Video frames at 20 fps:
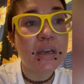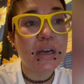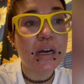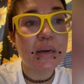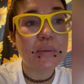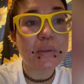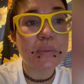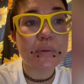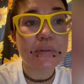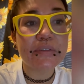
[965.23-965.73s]

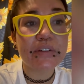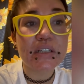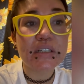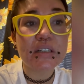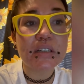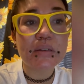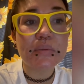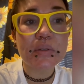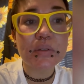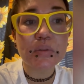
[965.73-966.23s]
The
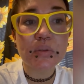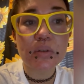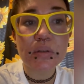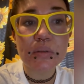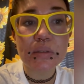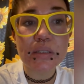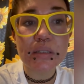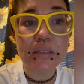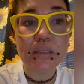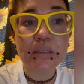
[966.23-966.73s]
prevention of
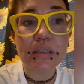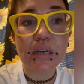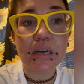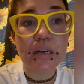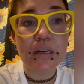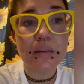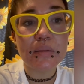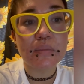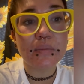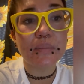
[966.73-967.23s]

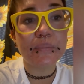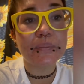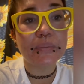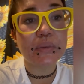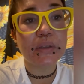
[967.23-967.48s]
absorption,